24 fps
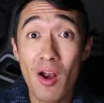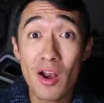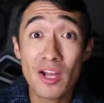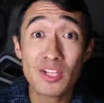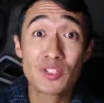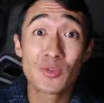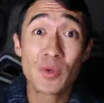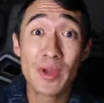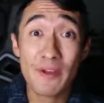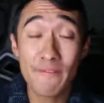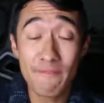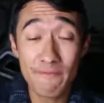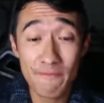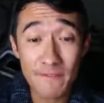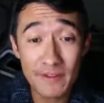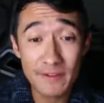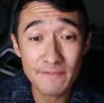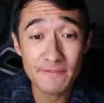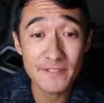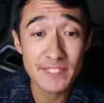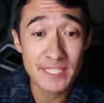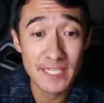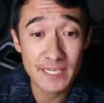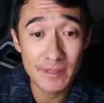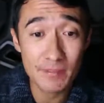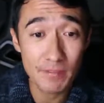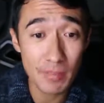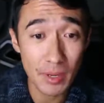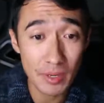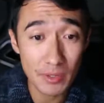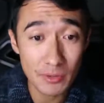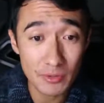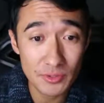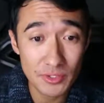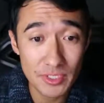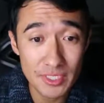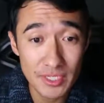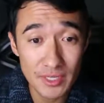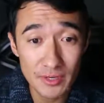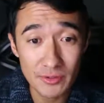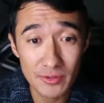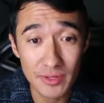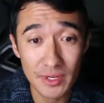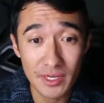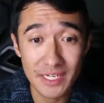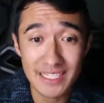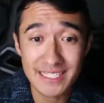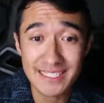All right, so I have 15 bundles here.
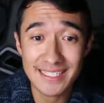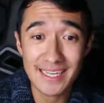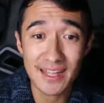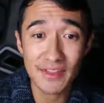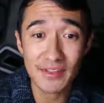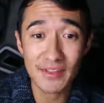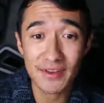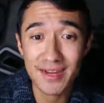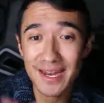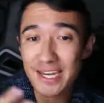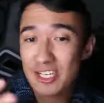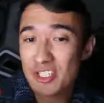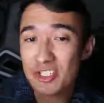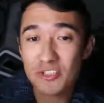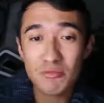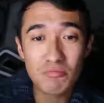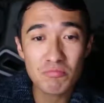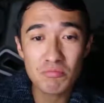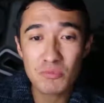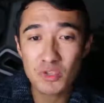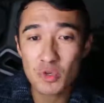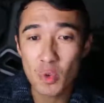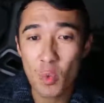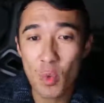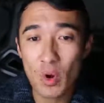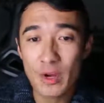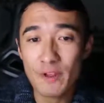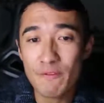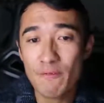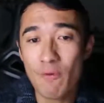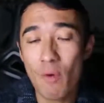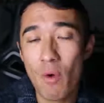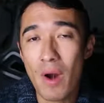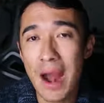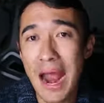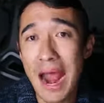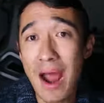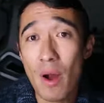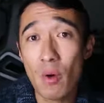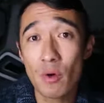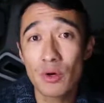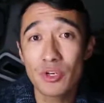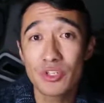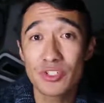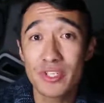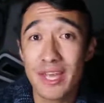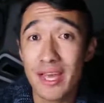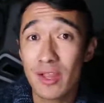They're gonna sell in the next 24
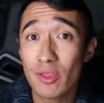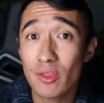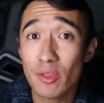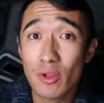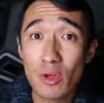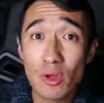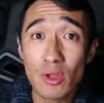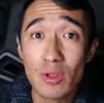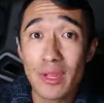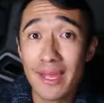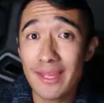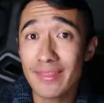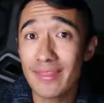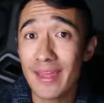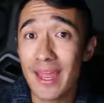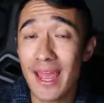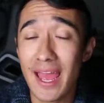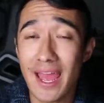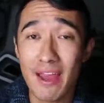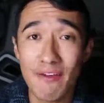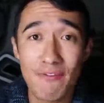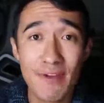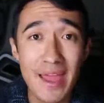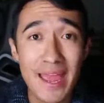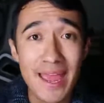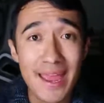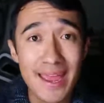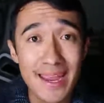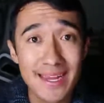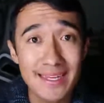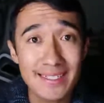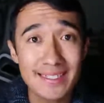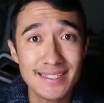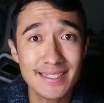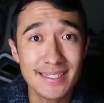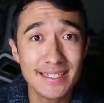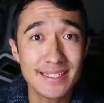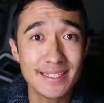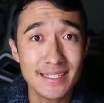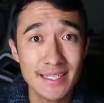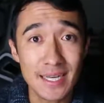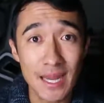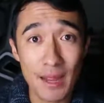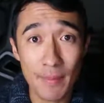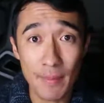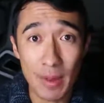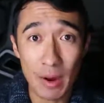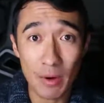hours that look like they have a
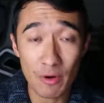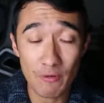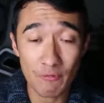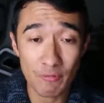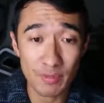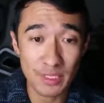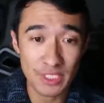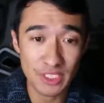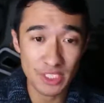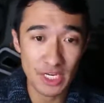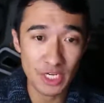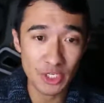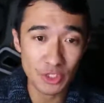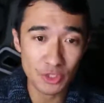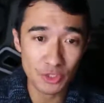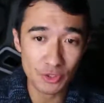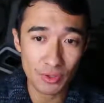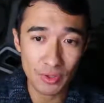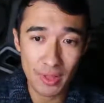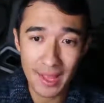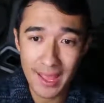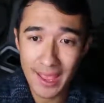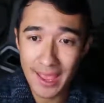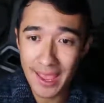decent amount of potential.